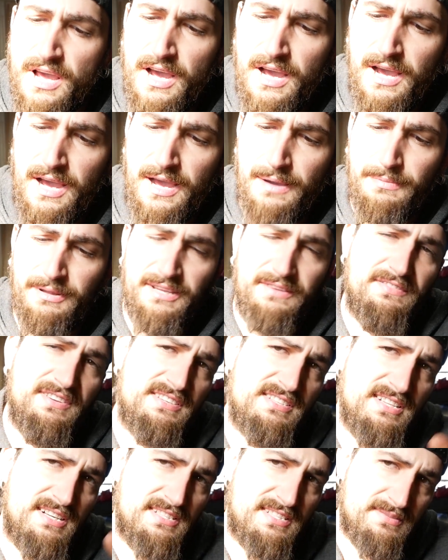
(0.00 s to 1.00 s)
I believe the
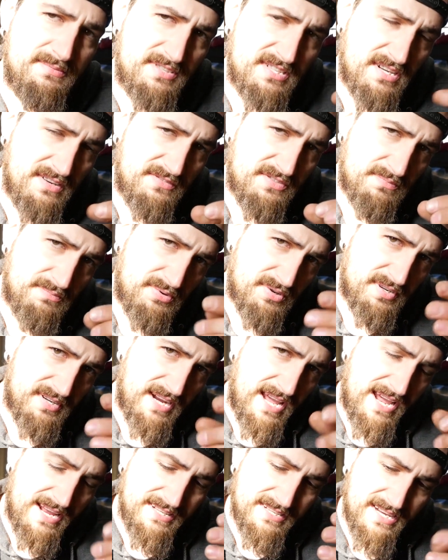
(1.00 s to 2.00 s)
studs themselves you put in
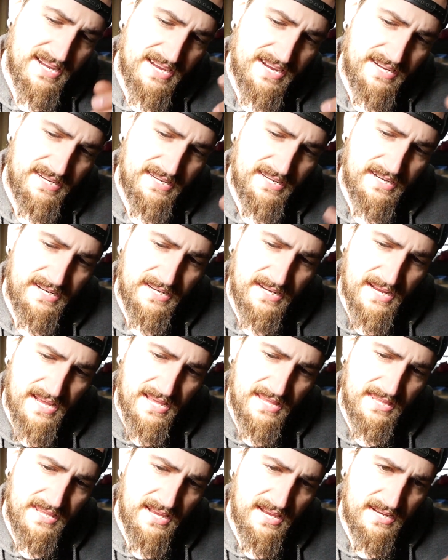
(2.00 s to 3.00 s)
hand tight,
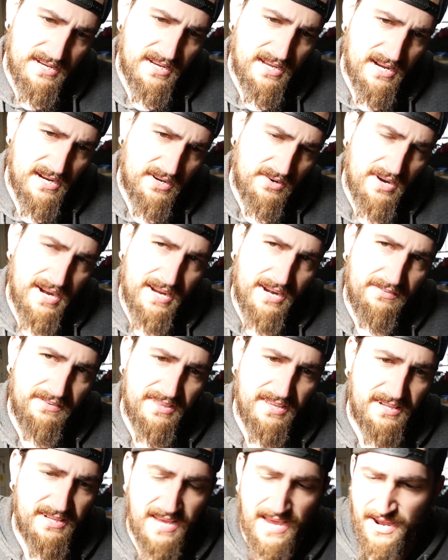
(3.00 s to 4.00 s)
and then you gotta crank
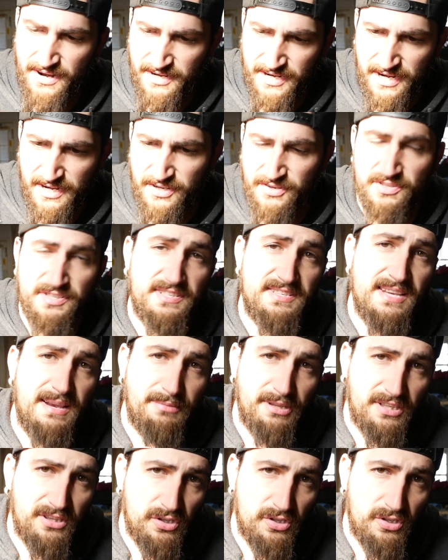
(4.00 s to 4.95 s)
everything down. You gotta use assembly